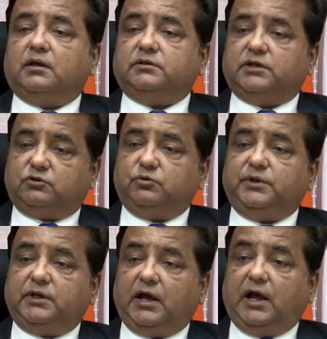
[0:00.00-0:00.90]
yet to
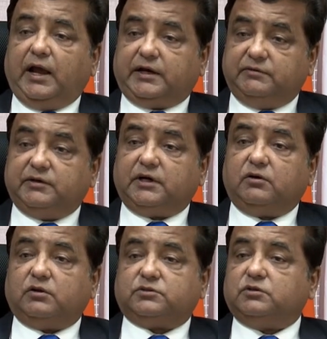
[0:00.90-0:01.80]
be activated
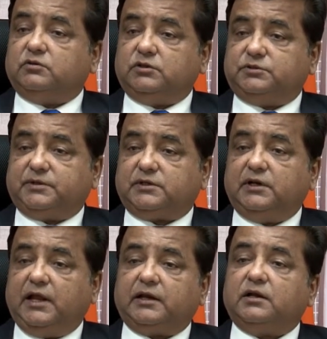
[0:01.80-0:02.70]
also, especially
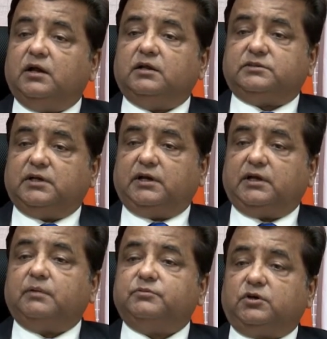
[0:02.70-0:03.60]
like
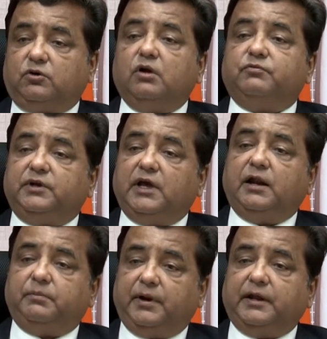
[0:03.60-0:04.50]
setting up the toll-free
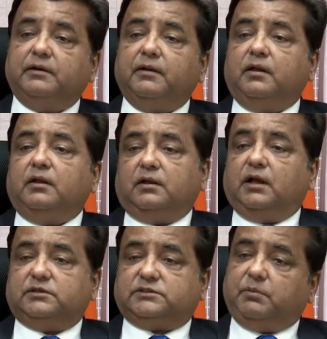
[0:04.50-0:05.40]
helpline,
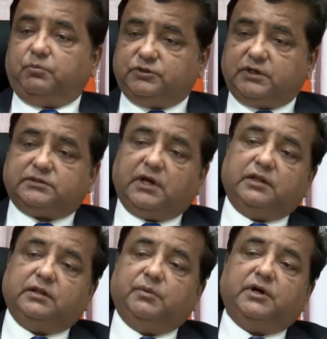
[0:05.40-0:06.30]
and some projects are
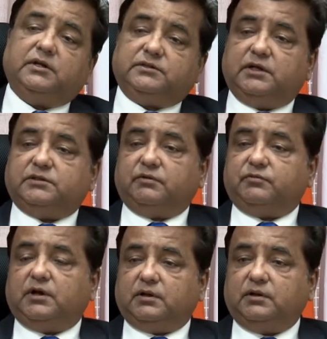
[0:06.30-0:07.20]
in the middle stage of
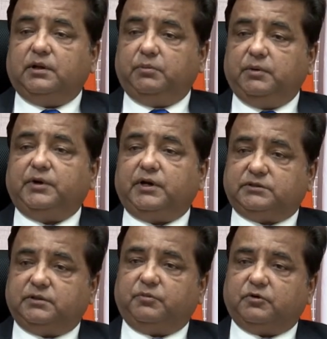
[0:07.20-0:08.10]
the
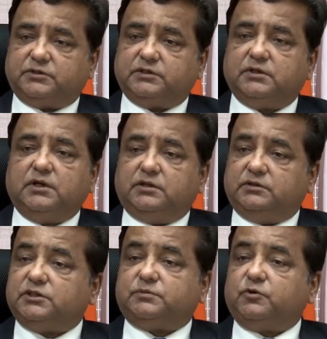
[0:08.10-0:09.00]
implementation process.
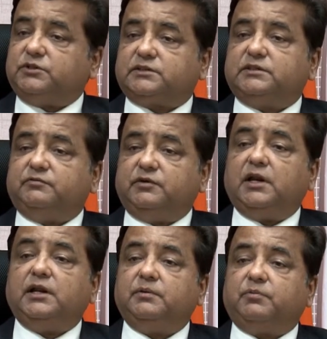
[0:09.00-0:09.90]
These projects have
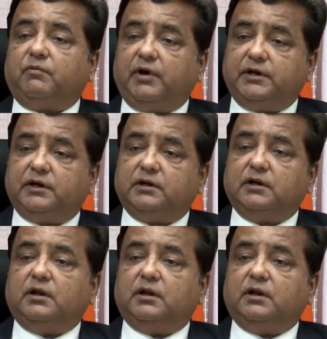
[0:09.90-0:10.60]
really provided